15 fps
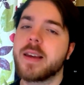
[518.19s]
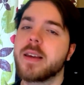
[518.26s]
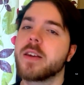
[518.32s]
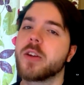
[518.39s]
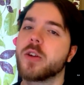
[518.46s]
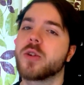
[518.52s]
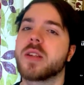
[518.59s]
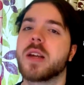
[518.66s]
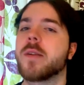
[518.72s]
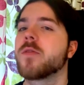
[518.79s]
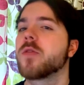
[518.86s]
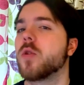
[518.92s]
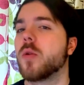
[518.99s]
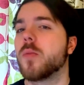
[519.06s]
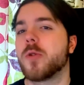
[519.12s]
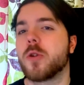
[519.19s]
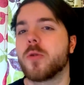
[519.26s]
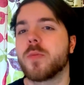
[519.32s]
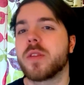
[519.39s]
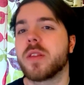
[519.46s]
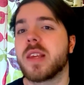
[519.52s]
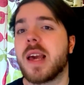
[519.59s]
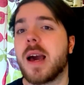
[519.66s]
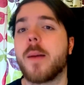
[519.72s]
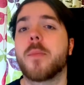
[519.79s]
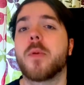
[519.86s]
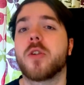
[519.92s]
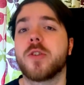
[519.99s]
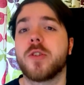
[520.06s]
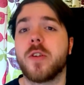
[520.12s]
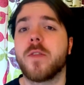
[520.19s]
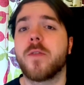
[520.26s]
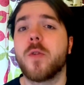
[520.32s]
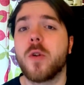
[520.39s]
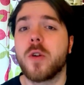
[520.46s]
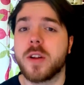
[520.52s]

you just have to open up the app on your phone